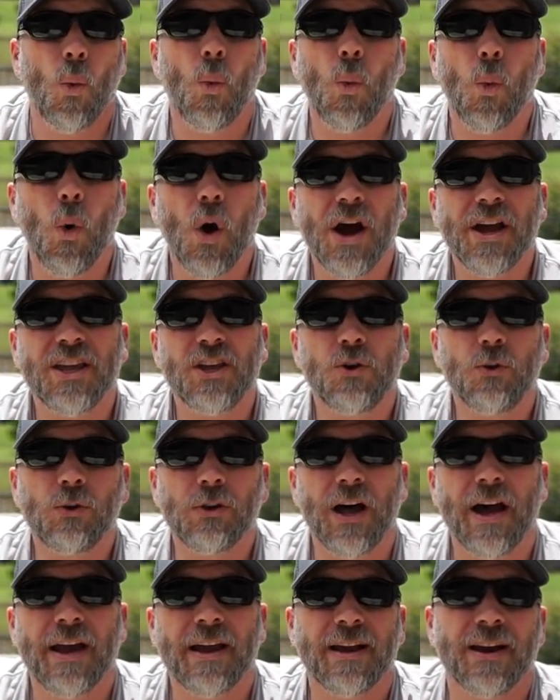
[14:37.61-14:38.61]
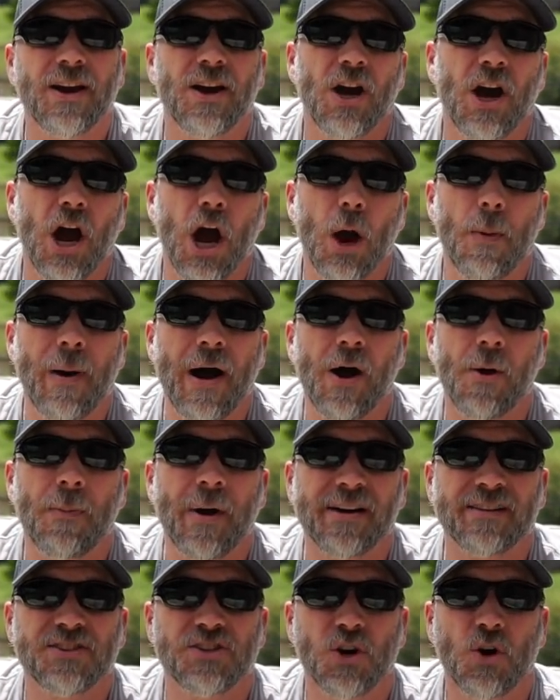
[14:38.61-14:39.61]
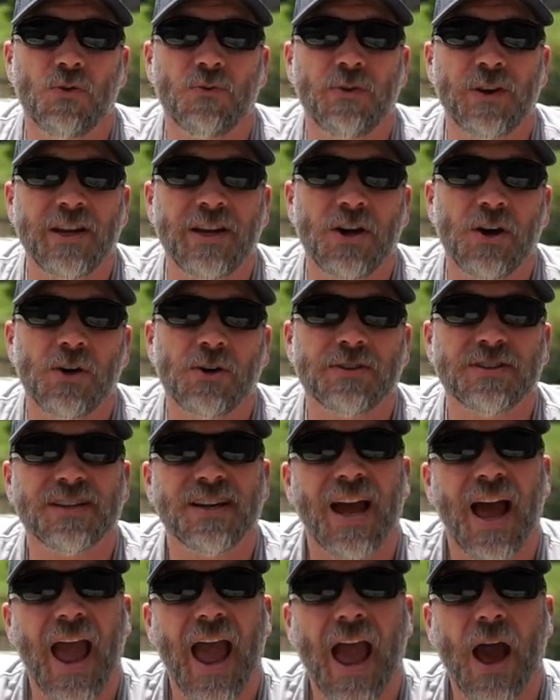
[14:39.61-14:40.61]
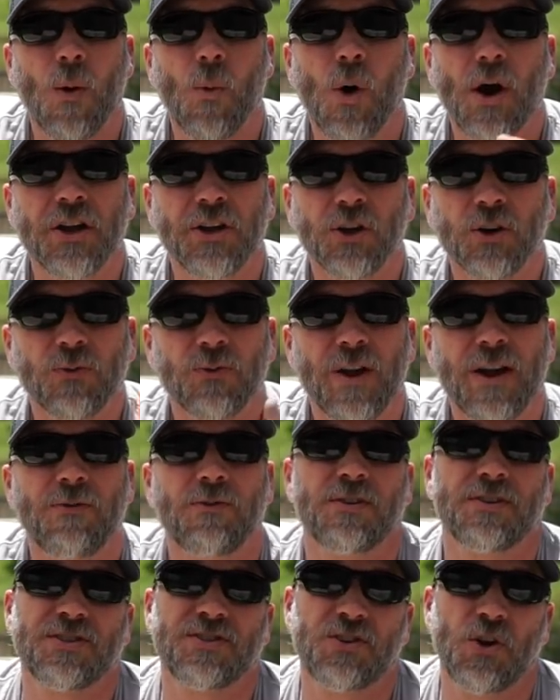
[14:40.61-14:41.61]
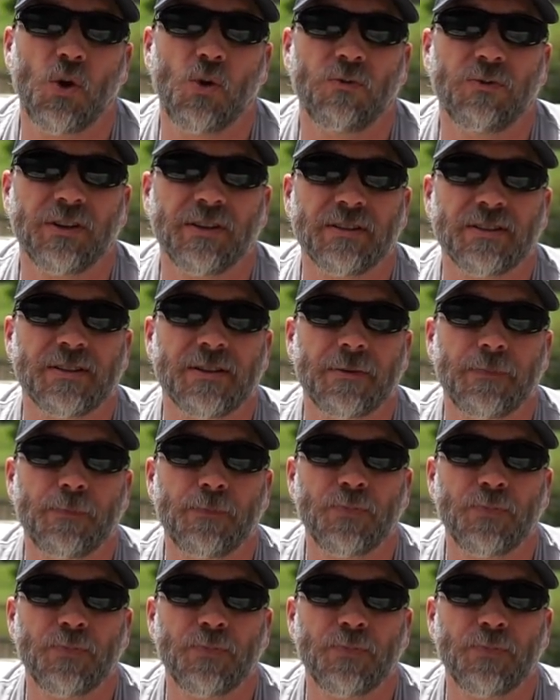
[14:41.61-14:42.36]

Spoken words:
what you like about my stove videos and what your favorite stove is.